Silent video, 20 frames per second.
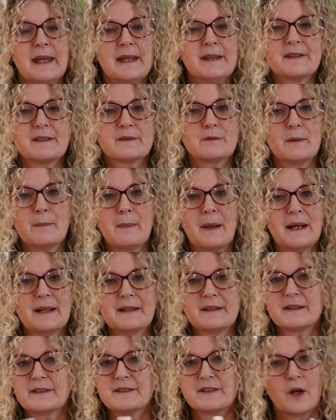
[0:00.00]
It's a
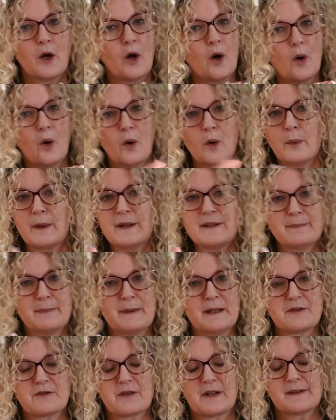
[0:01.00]
reminder to always
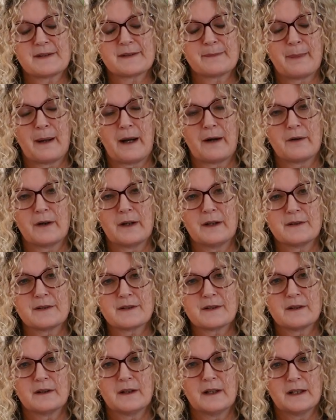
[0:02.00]
be
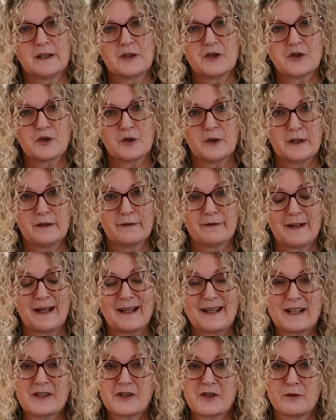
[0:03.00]
transparent and ensure your
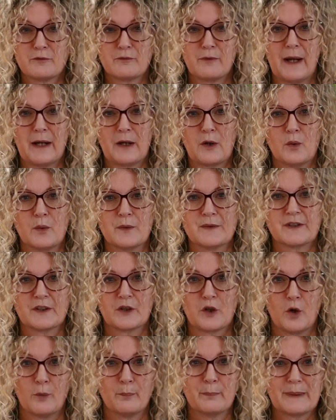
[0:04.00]
financial records are
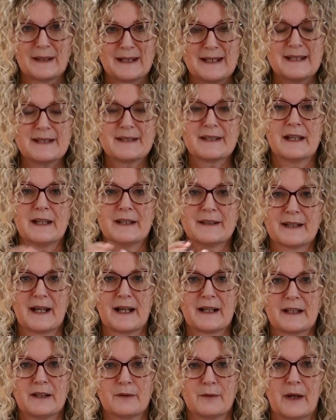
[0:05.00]
complete and
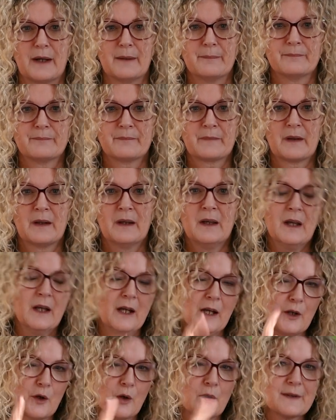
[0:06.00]
accurate.
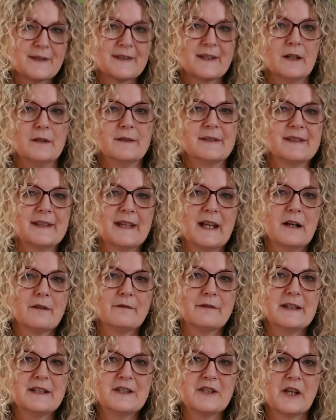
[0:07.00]
And also see our
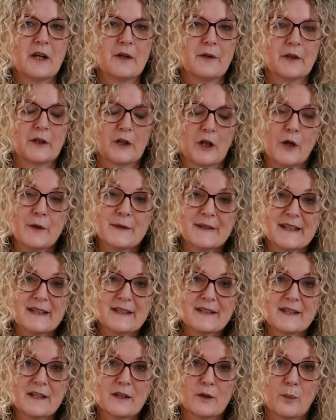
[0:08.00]
video that goes
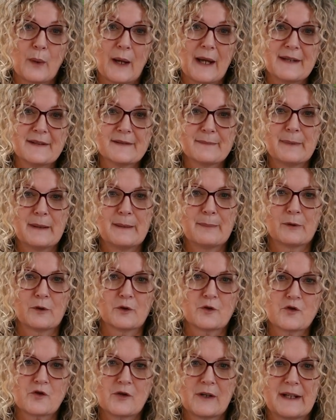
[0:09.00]
into the ways people
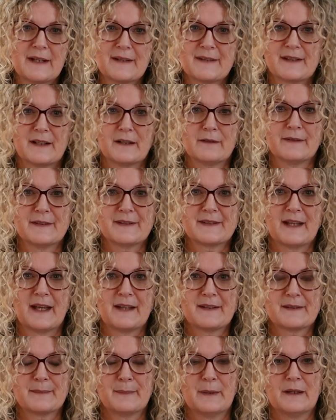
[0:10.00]
trigger
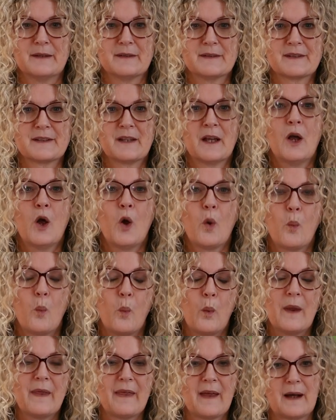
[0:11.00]
self-assessments
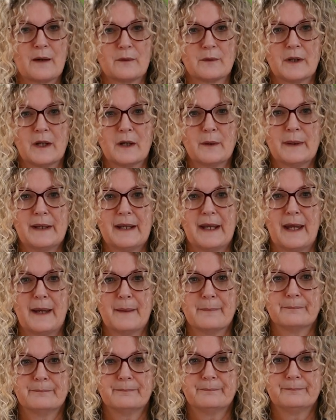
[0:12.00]
without knowing it.